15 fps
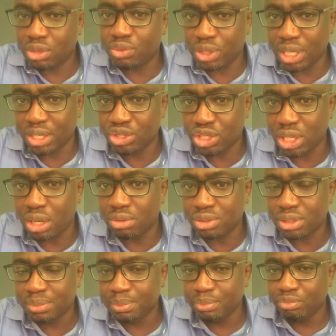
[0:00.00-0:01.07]

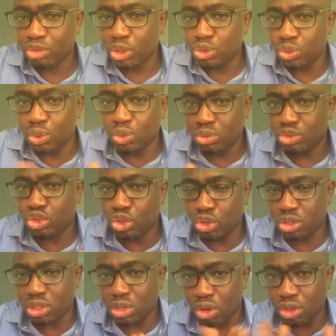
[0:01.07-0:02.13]
credentials. So
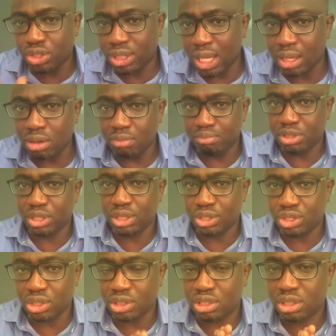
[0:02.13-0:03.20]
don't cause that
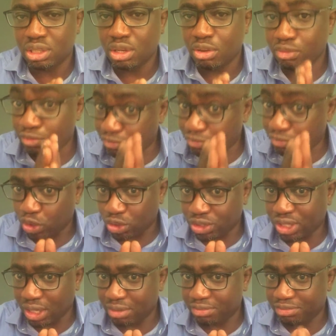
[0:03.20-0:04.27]
complications for
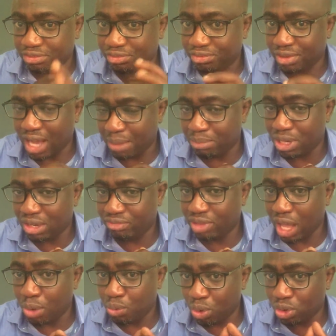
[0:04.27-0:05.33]
yourself. I
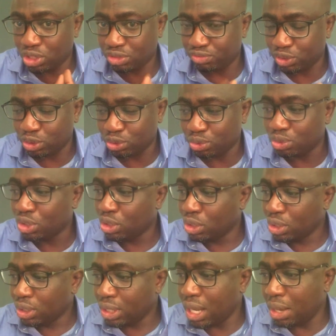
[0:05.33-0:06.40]
believe that works for you.
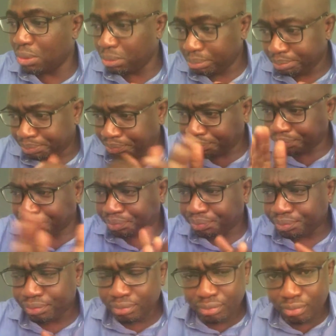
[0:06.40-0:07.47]
Now,
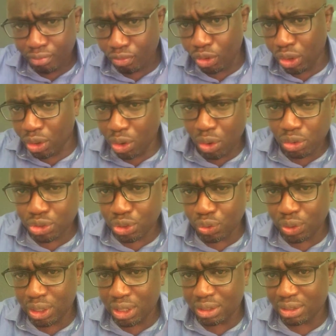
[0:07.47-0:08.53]

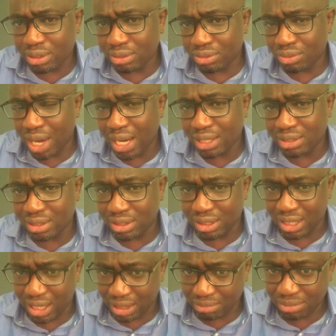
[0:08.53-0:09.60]
also in
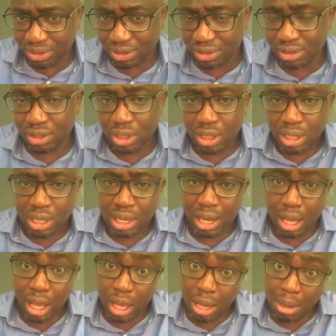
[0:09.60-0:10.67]
writing names,
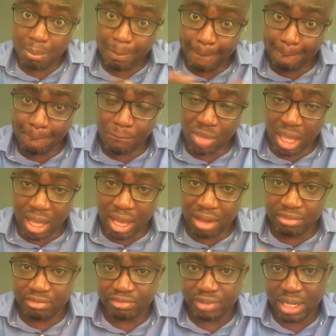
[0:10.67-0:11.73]

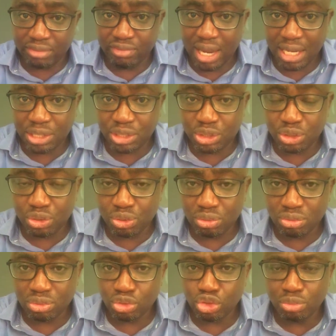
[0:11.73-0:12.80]
I've advised you
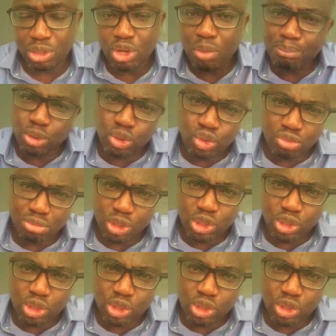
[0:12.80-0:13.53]
may not put too